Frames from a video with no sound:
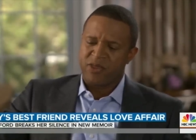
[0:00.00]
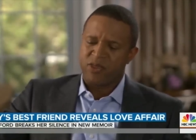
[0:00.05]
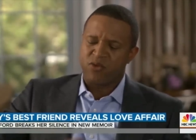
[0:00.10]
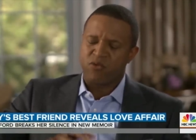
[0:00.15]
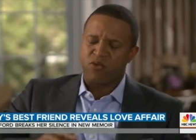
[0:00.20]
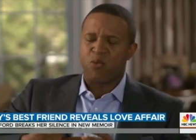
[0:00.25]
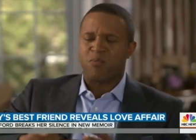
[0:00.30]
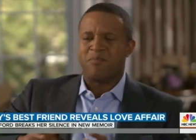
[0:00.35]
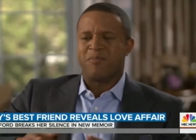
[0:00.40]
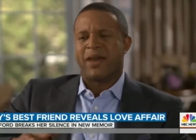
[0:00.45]

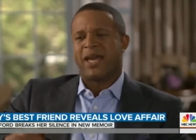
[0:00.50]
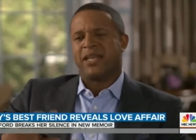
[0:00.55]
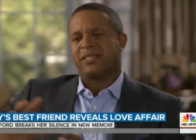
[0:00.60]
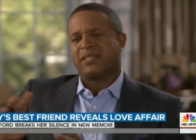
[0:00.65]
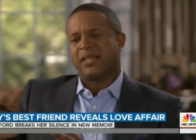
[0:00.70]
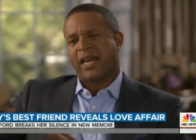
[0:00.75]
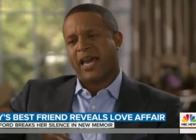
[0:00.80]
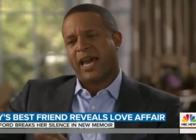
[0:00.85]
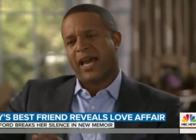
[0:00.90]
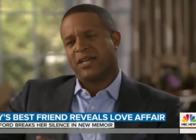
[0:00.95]
the
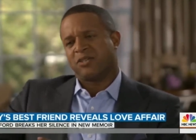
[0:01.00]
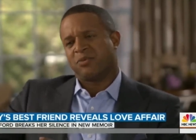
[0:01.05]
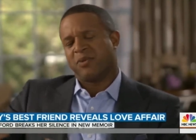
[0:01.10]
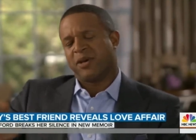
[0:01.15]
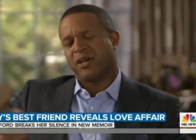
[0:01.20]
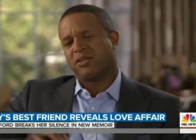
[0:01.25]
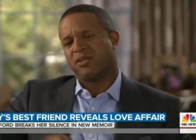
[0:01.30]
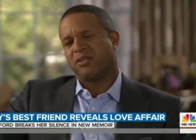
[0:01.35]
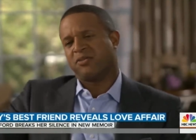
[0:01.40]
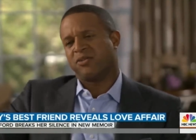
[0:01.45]
romantic
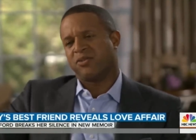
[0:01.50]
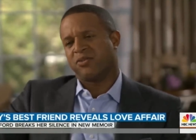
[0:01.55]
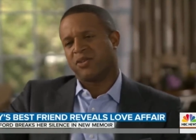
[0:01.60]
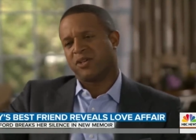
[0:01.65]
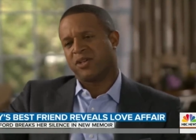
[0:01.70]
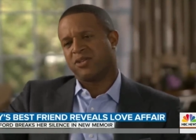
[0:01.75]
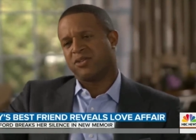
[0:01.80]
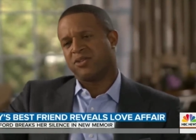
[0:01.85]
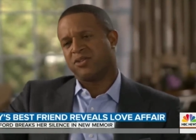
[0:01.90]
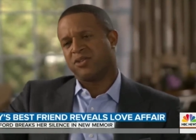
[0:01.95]
aspect of your
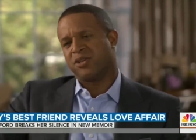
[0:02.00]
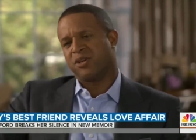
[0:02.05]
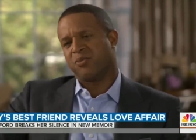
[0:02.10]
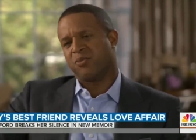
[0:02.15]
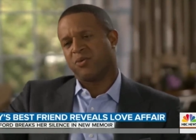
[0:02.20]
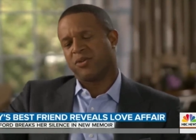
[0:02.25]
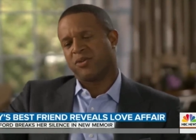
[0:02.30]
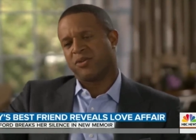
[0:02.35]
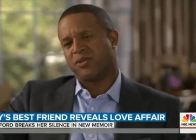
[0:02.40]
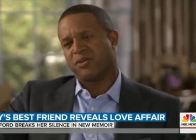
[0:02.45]

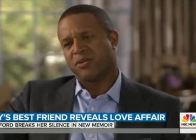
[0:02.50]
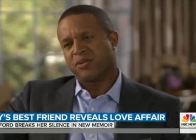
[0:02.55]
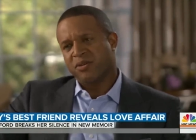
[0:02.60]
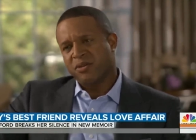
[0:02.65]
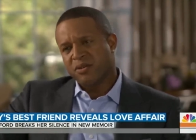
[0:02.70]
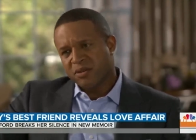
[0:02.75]
relationship with her?